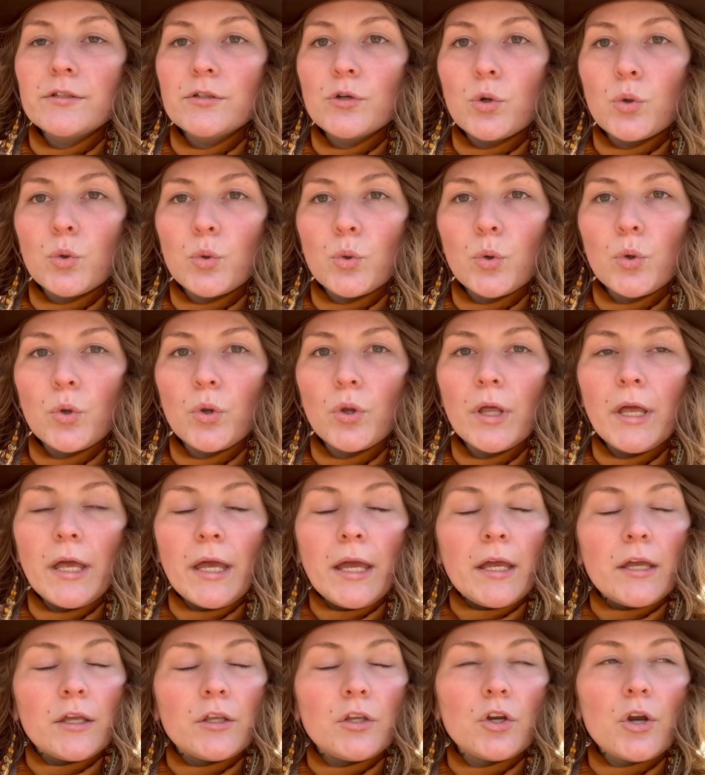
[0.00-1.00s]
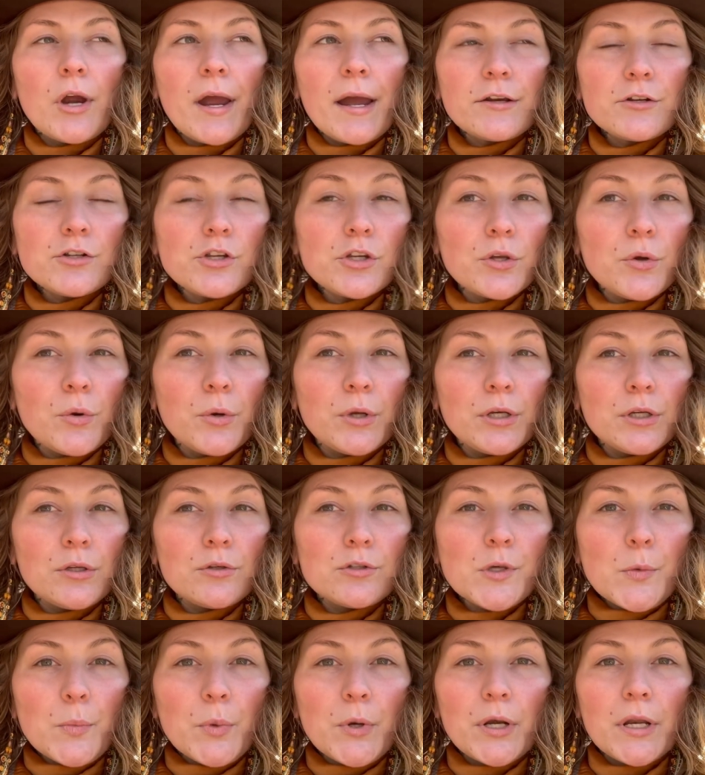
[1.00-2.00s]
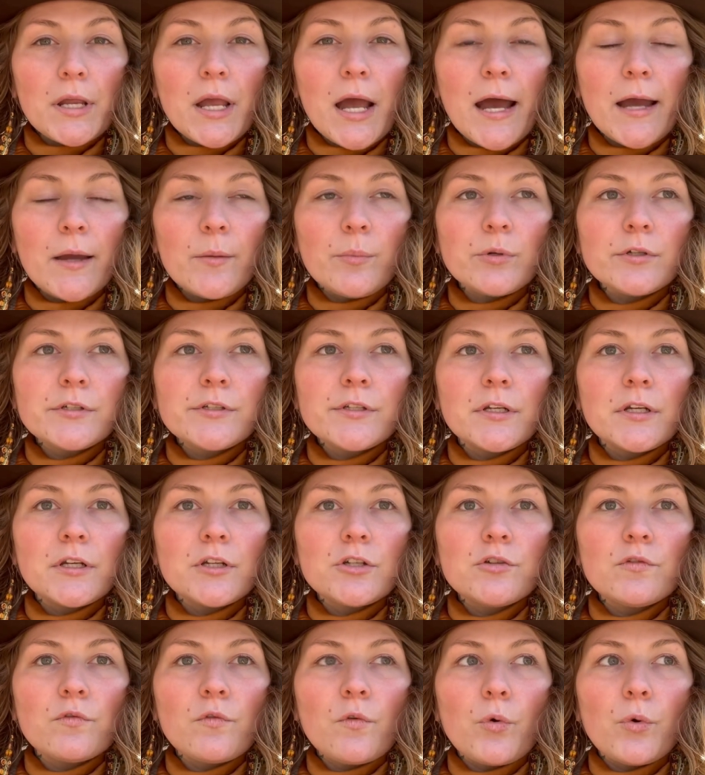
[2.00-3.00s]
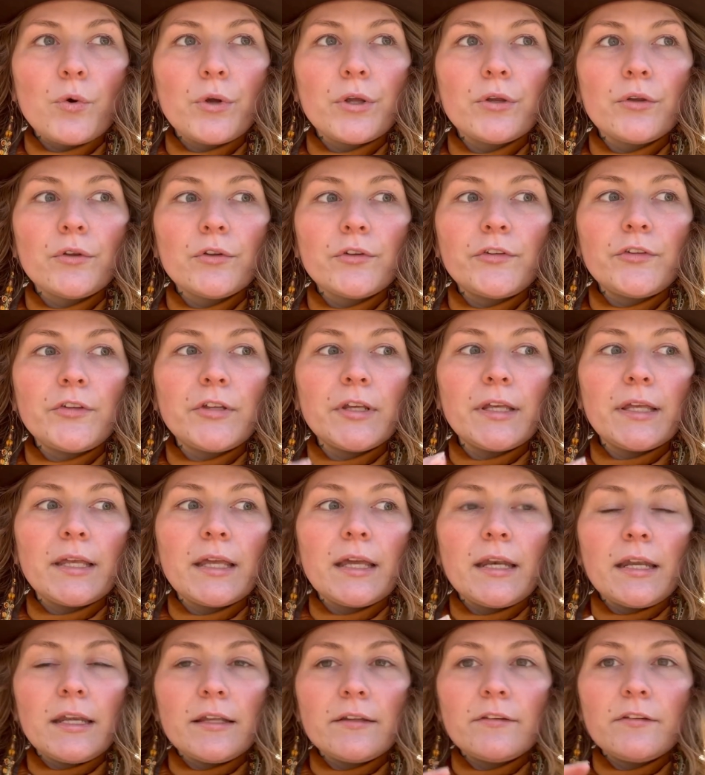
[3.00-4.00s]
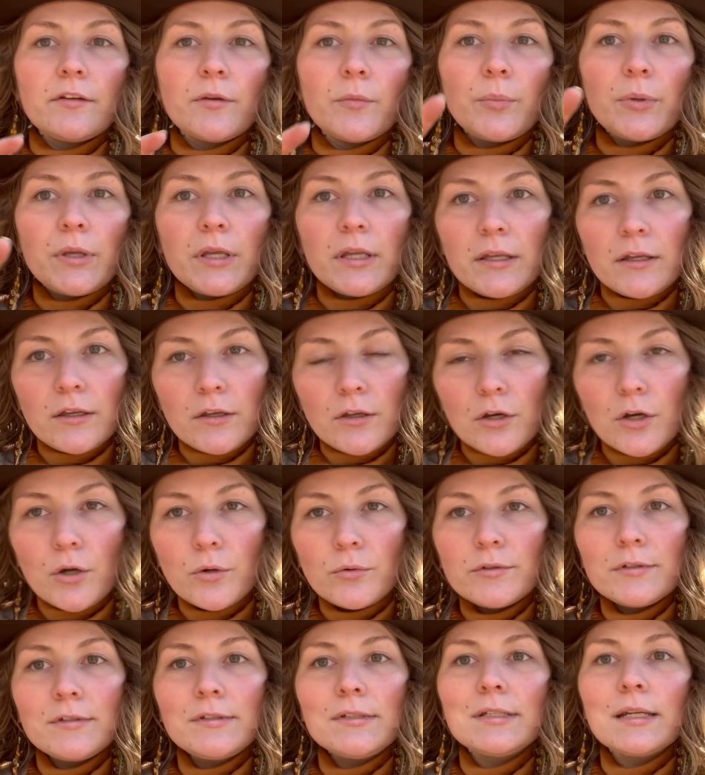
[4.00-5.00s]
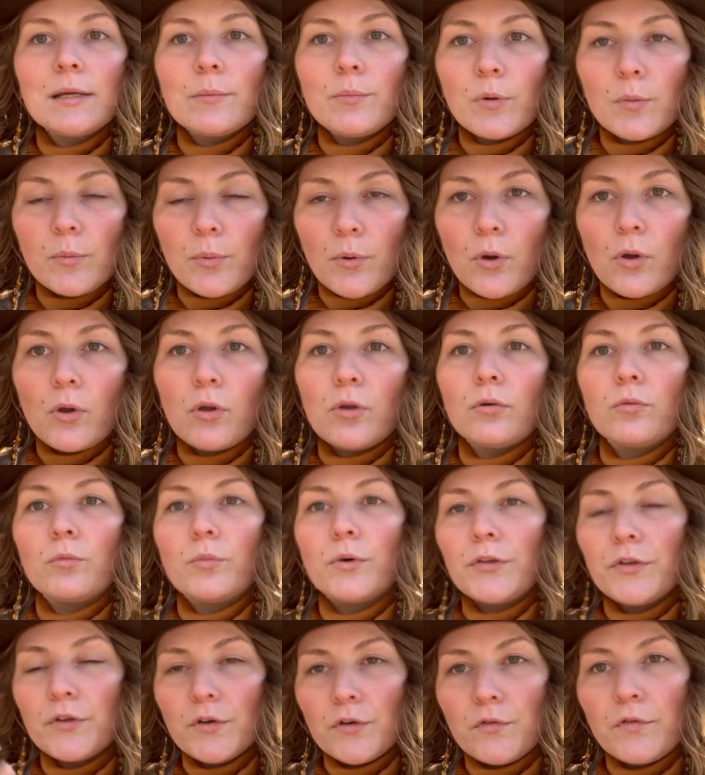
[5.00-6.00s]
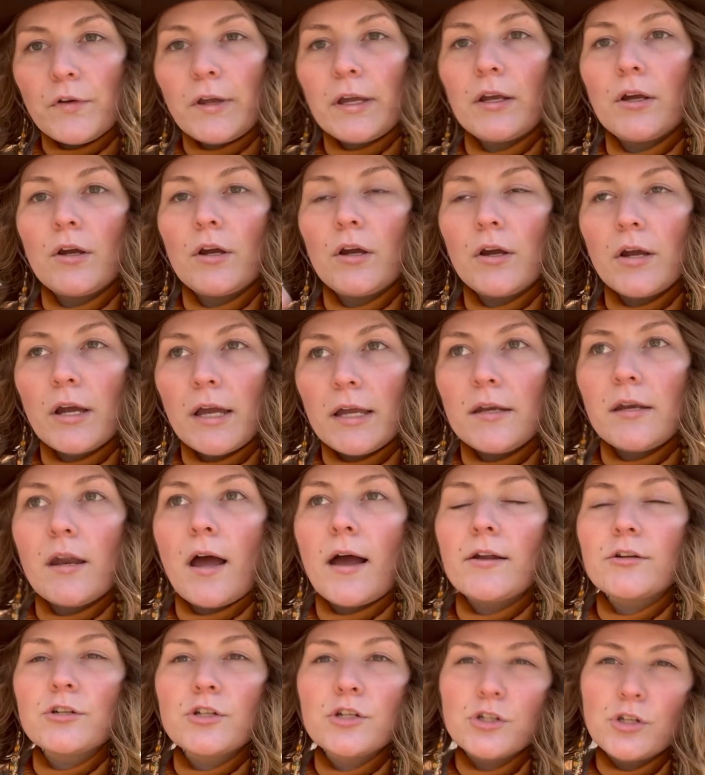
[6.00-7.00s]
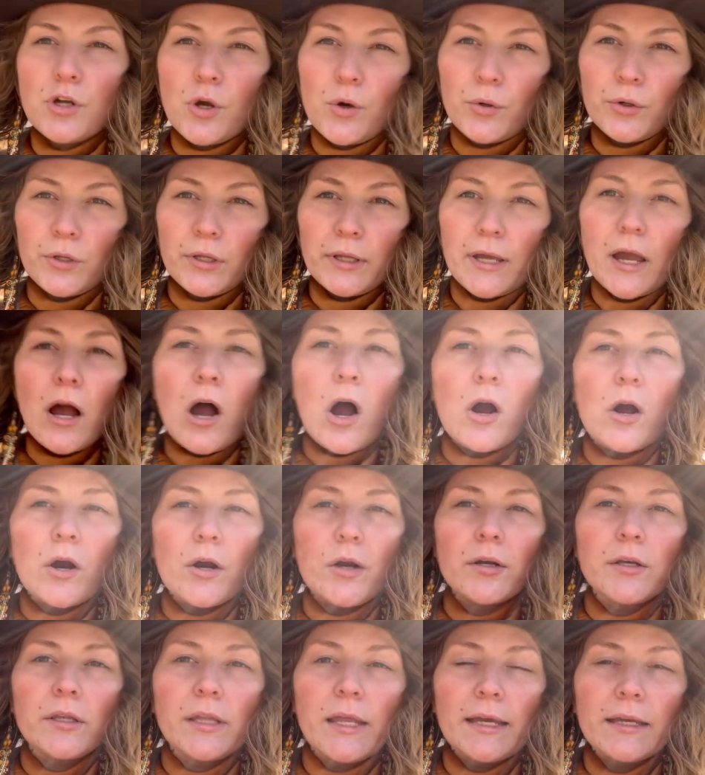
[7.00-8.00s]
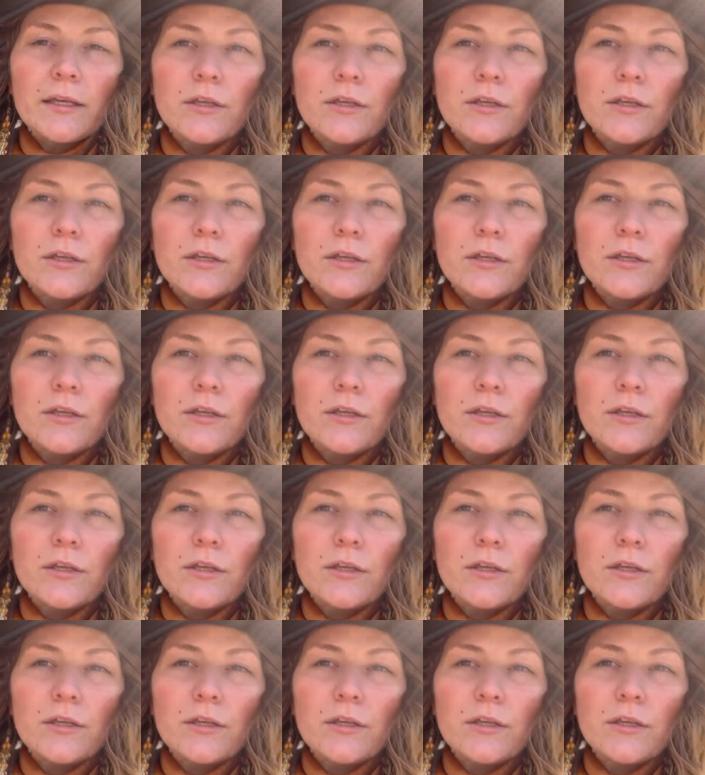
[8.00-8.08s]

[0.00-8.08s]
cool, you're actually going to use a pretty high percentage of oils to get it to be, you know, dippable with your finger and not just totally hard like